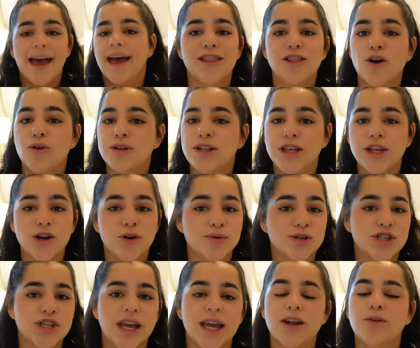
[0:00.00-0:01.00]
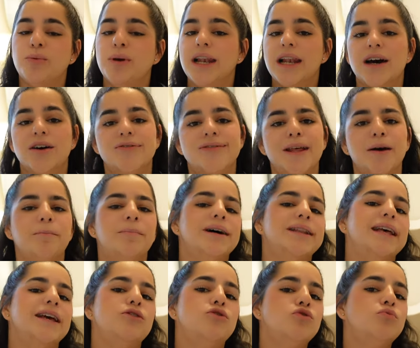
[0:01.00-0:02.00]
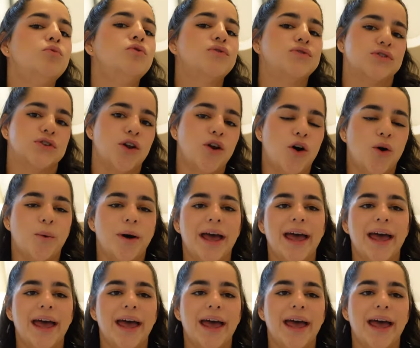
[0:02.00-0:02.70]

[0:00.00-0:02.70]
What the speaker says: No tea, no shade, we love them, but they do move slow.